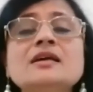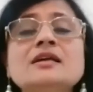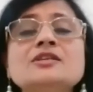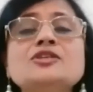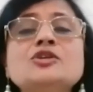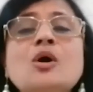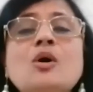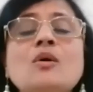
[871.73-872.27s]

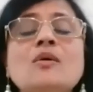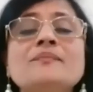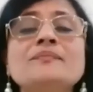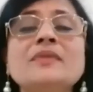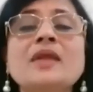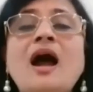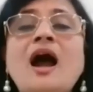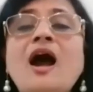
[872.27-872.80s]
So,
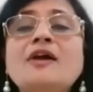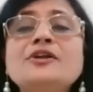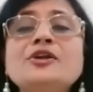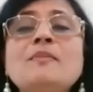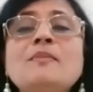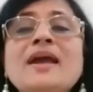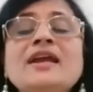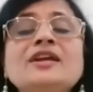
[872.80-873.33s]
how do you
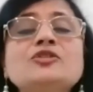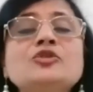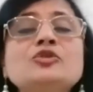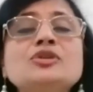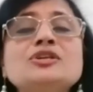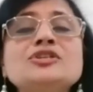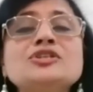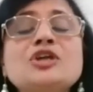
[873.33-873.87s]
make it through
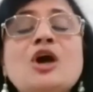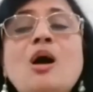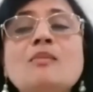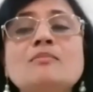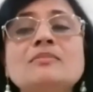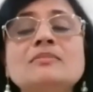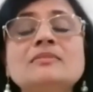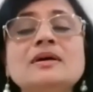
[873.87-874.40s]
the
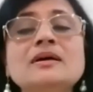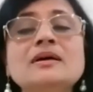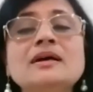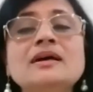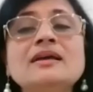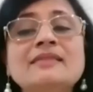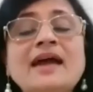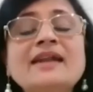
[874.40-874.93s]
storm?
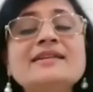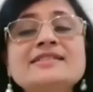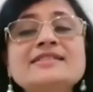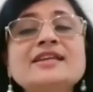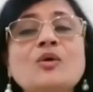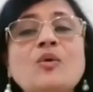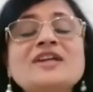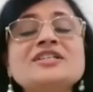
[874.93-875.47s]
That is
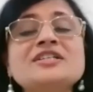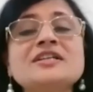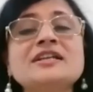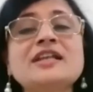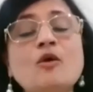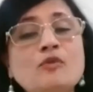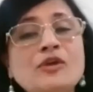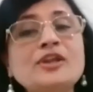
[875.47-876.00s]
the question.
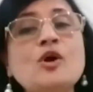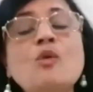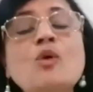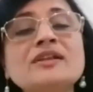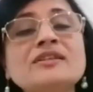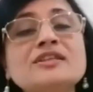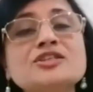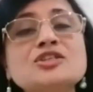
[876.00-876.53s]
Now we know what
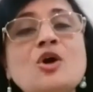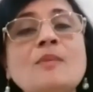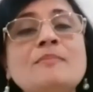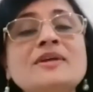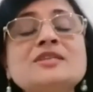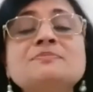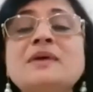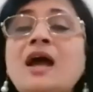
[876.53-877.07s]
the storm
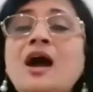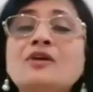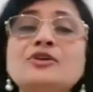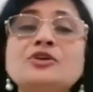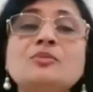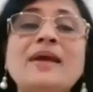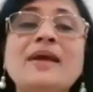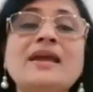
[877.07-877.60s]
is, but how do
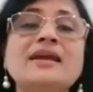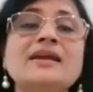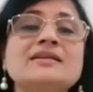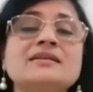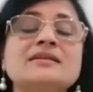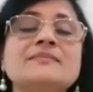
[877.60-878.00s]
you make it?